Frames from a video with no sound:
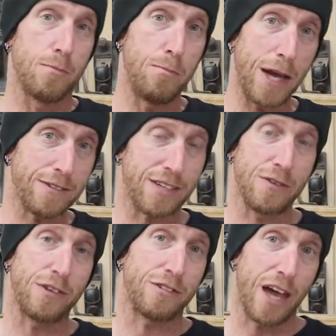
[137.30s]
based on
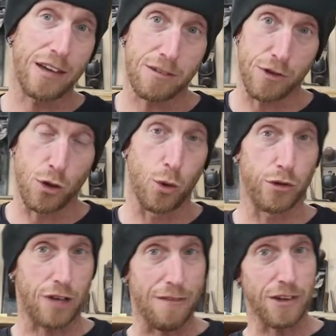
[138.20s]
the size of your
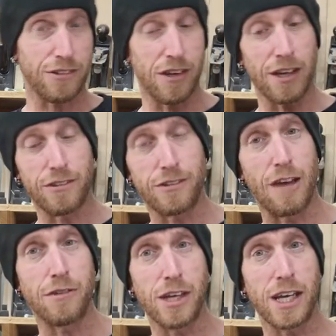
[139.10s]
horse. Obviously a
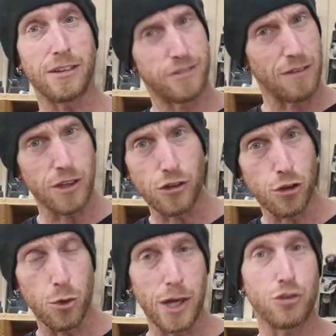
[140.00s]
seventy,
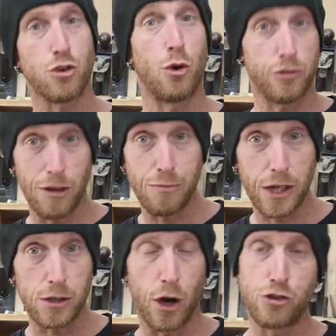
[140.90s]
seventy-two inch or
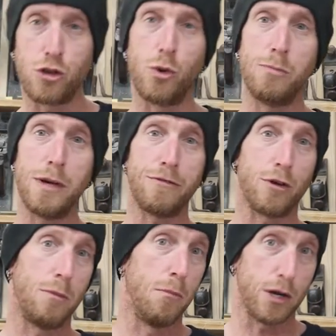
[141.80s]
something larger would be
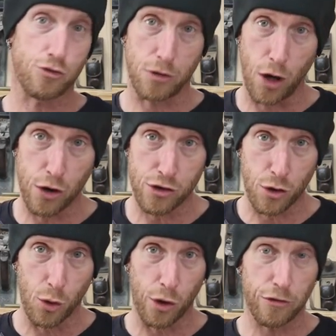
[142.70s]
for a much larger
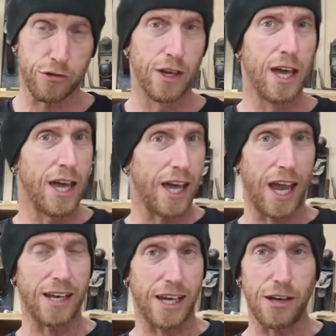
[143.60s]
horse,
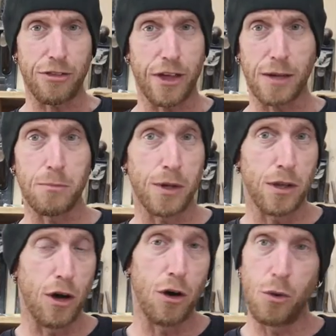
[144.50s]
and anything
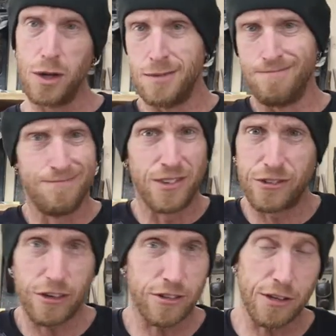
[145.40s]
below
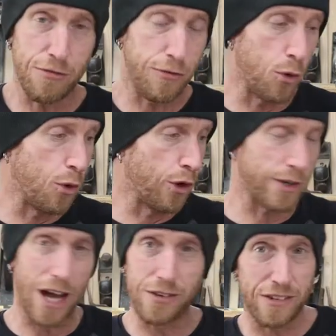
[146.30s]
sixty-four
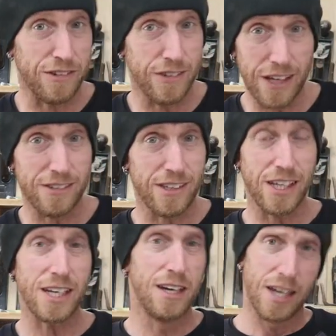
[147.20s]
down to
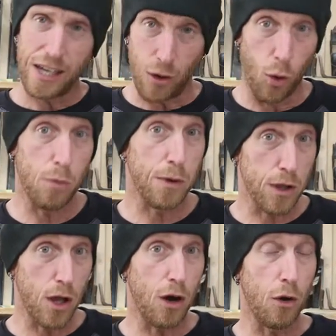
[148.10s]
sixty or
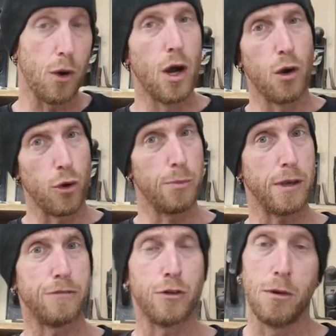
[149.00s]
below would
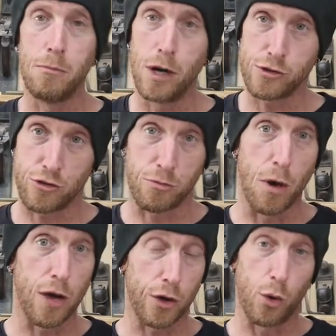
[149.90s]
be for a much
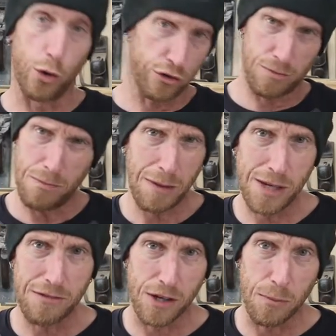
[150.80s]
smaller horse, maybe
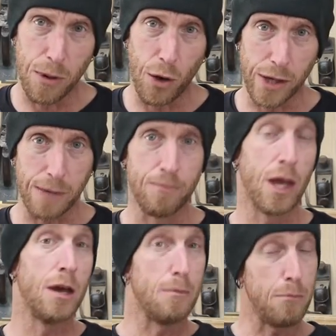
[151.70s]
even a pony.
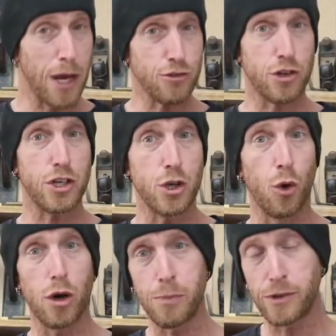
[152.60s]
Measure
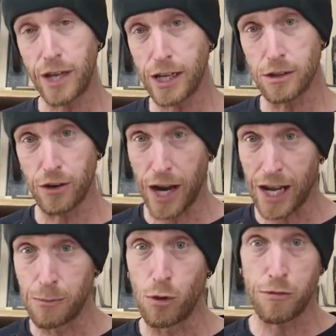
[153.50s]
your particular
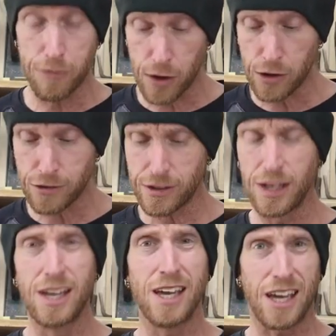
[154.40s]
animal first
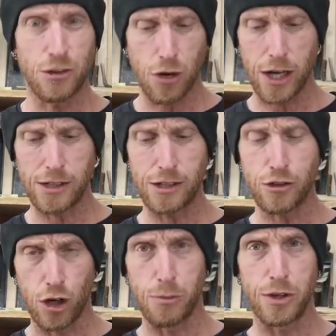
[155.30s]
and try to
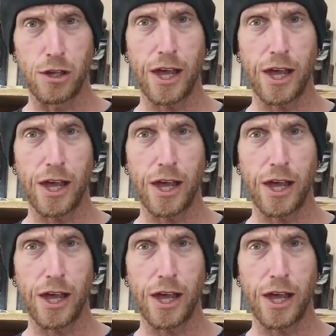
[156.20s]
determine the